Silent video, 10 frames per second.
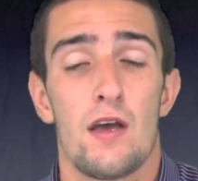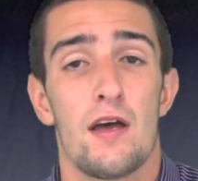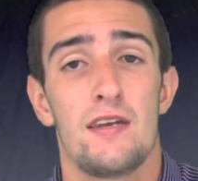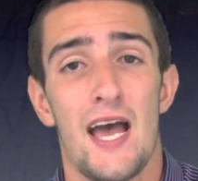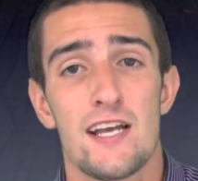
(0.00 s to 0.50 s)

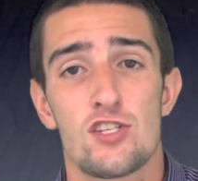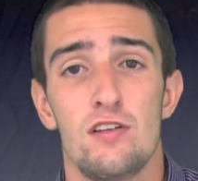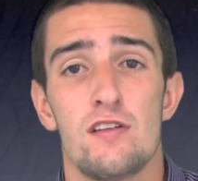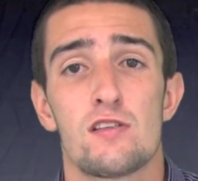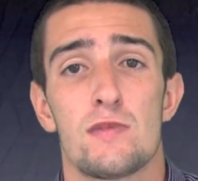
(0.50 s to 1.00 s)
And
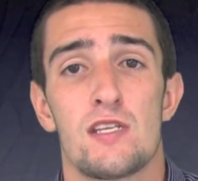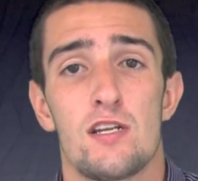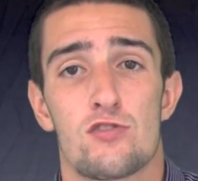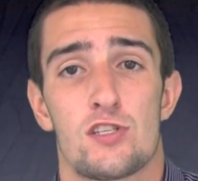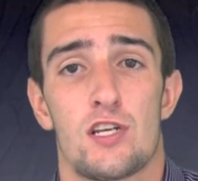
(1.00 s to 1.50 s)
nationalism is an
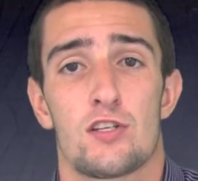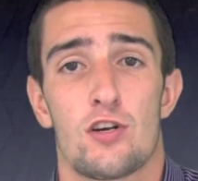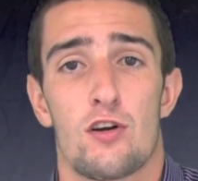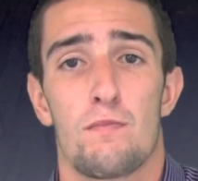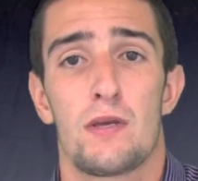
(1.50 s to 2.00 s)
interesting
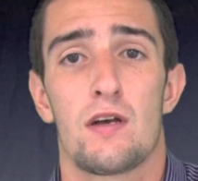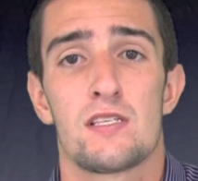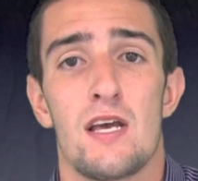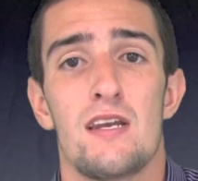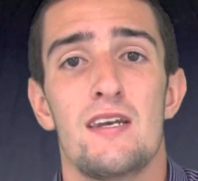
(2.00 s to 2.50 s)
term because
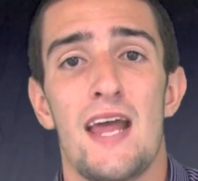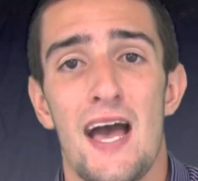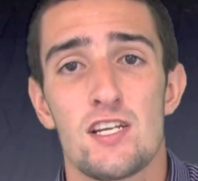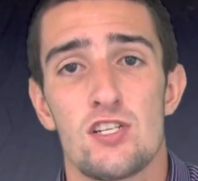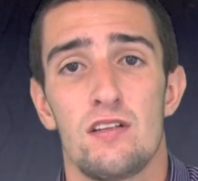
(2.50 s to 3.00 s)

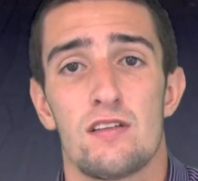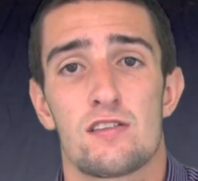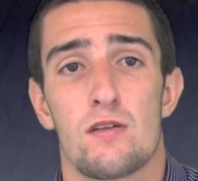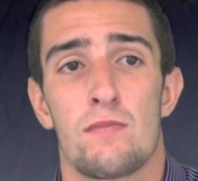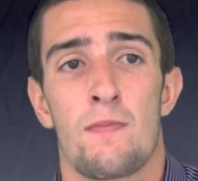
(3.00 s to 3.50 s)

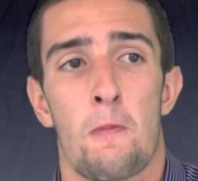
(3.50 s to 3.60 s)
nationalism